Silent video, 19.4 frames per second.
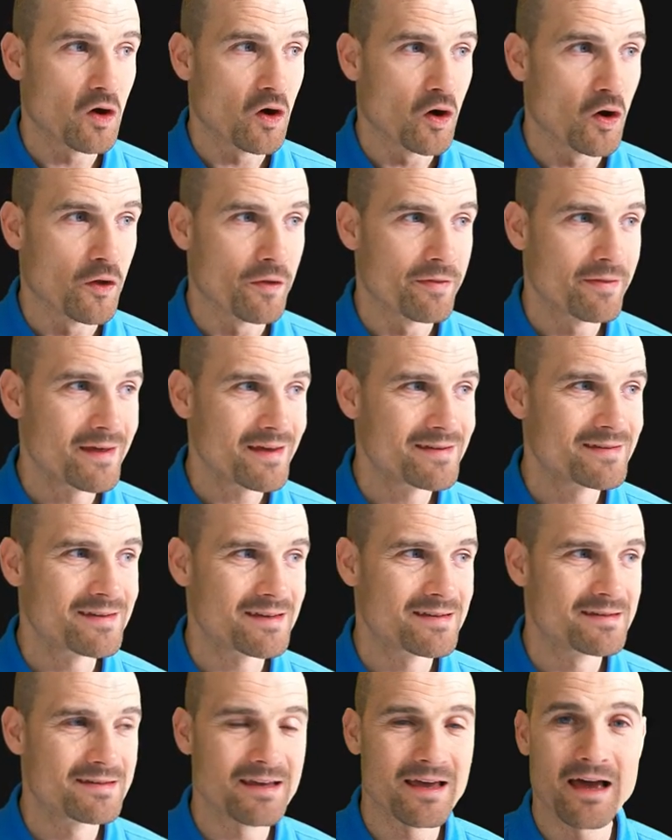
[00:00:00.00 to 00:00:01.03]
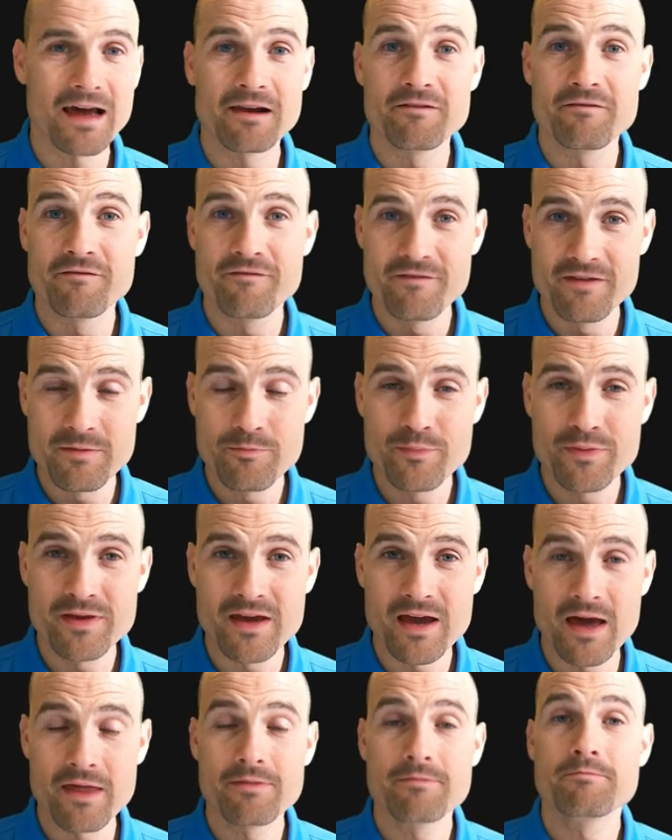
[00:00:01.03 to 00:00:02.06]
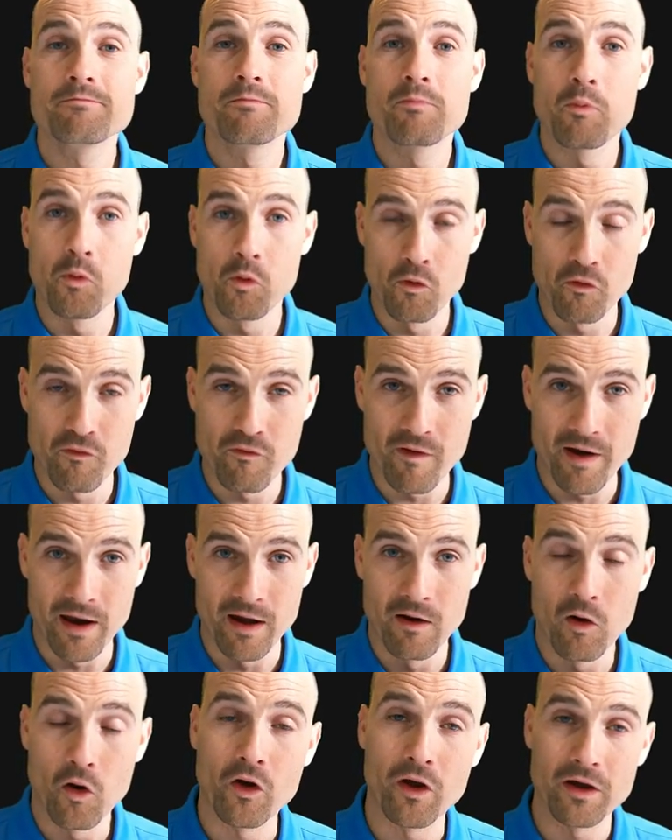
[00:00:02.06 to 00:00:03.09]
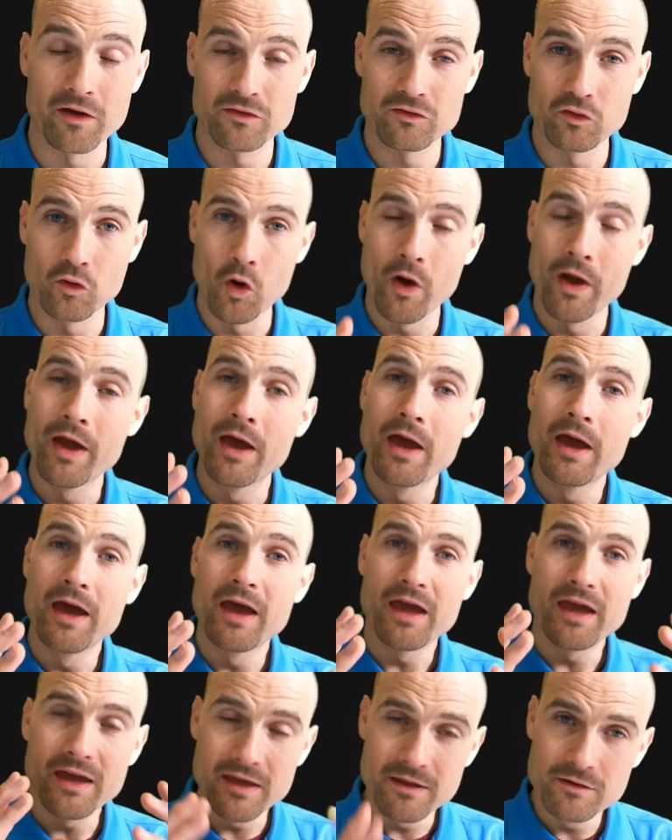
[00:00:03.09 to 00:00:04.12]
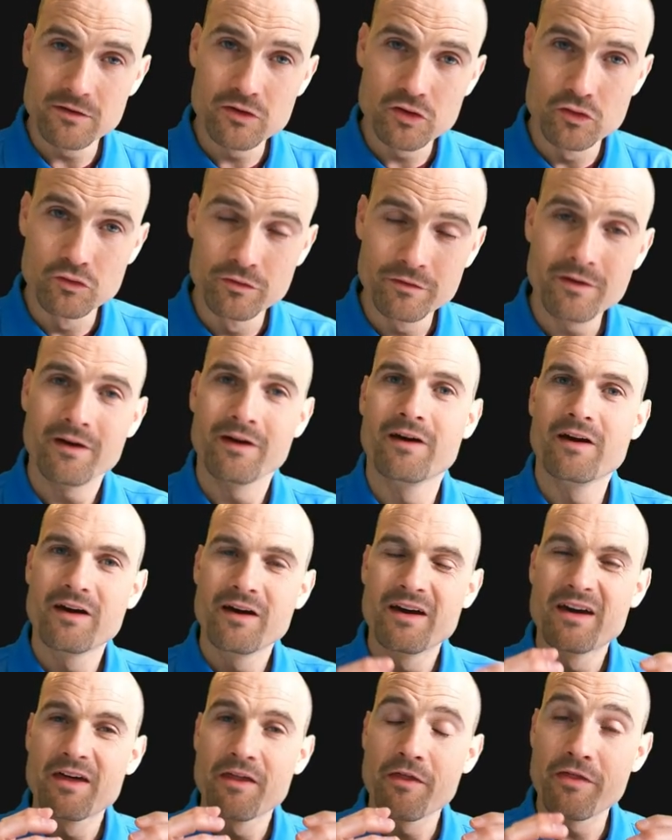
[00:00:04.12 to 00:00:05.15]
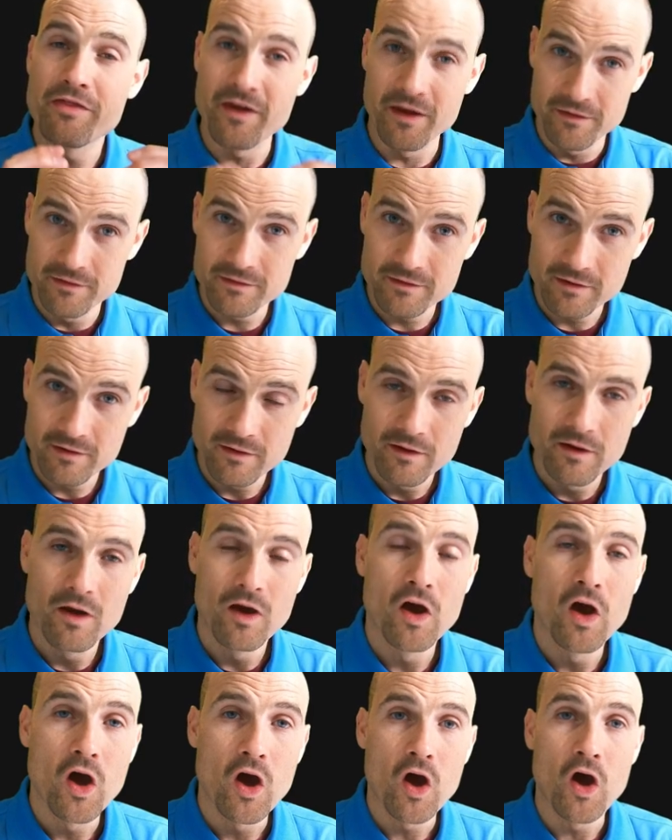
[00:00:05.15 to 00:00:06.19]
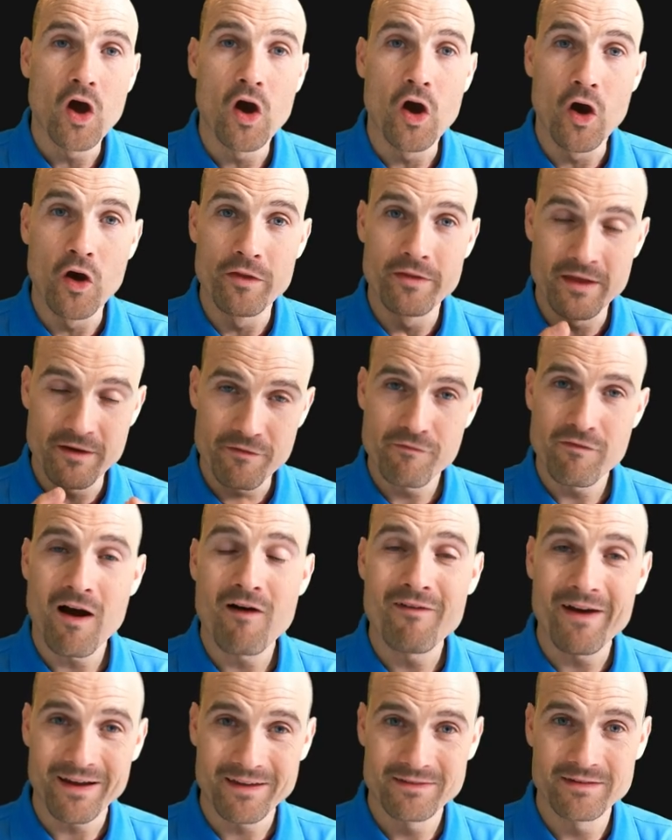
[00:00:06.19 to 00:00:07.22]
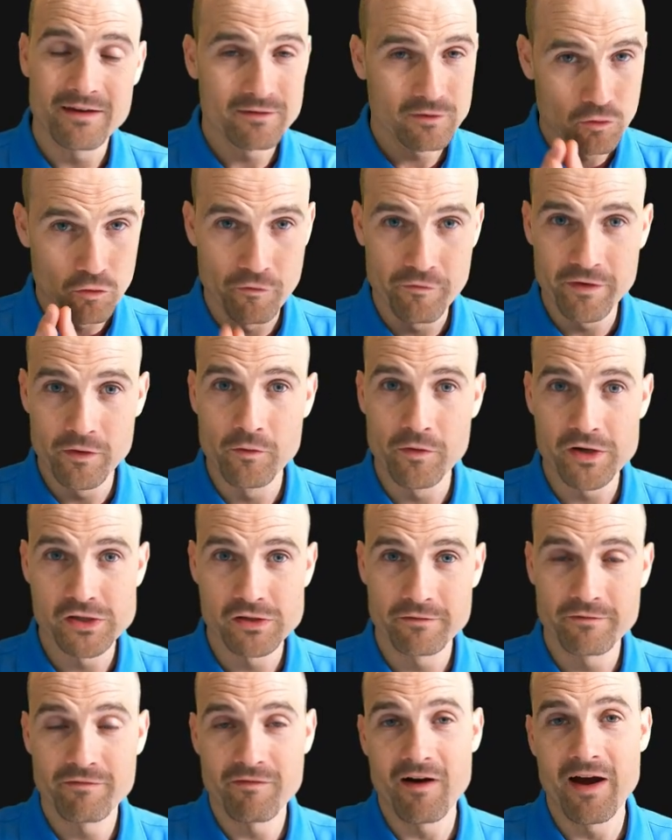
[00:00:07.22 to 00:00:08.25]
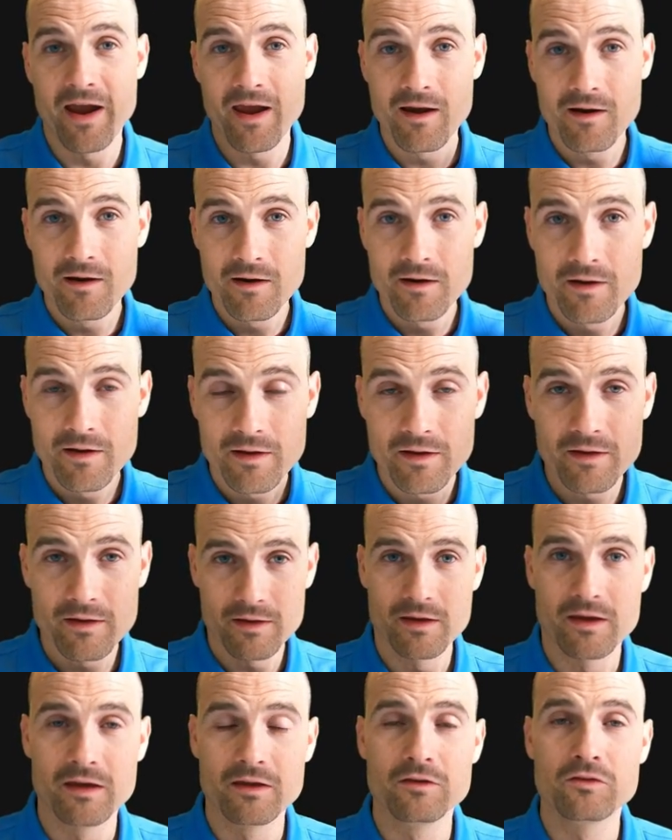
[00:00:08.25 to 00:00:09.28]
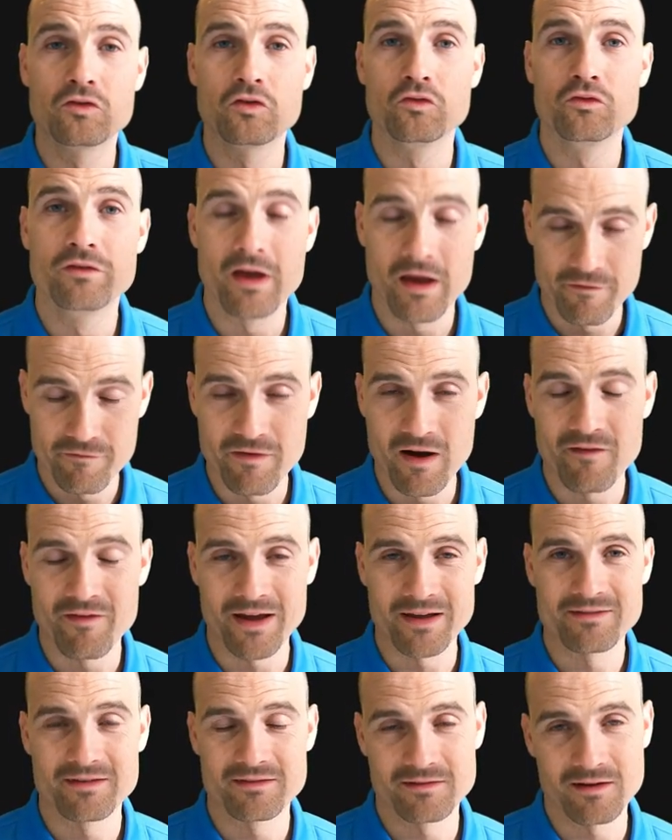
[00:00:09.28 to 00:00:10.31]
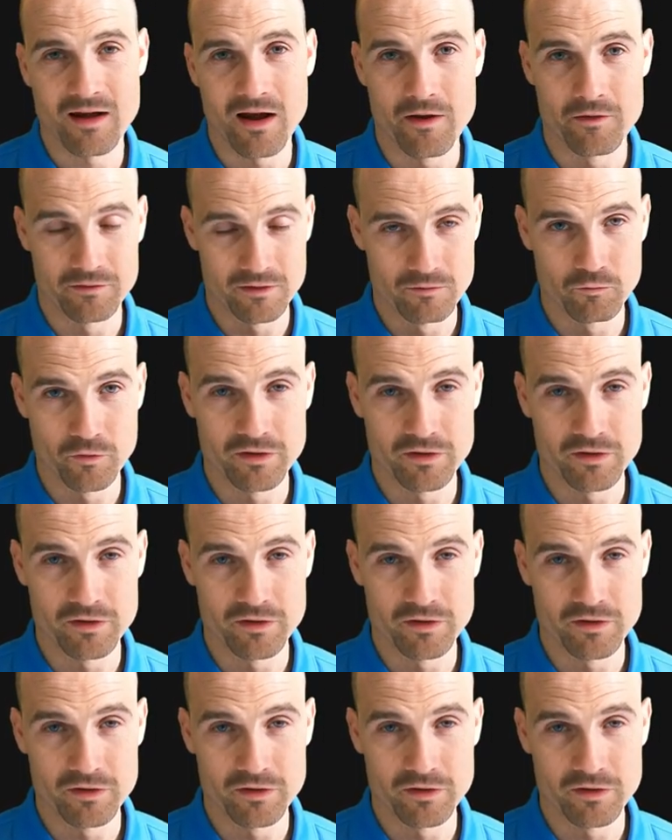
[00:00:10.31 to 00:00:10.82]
an S S L V P N profile. Okay, so Intune sent an F five access configuration file into the F five access client in